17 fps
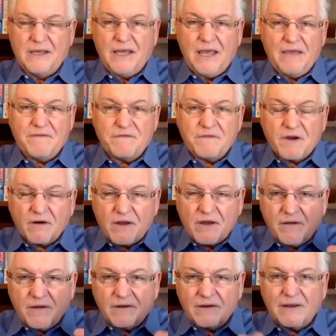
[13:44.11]
a
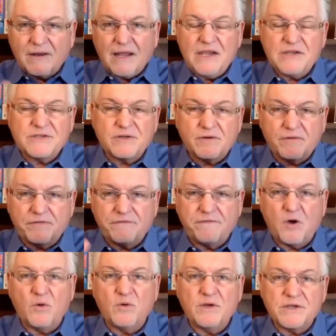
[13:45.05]
very laser
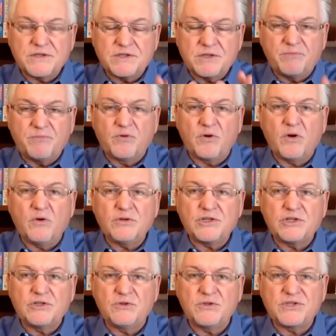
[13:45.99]
focused
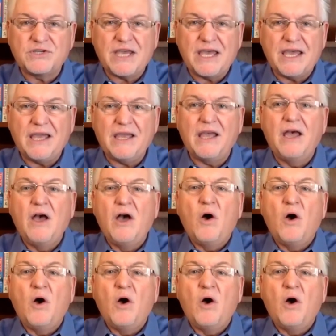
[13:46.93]
approach to saying,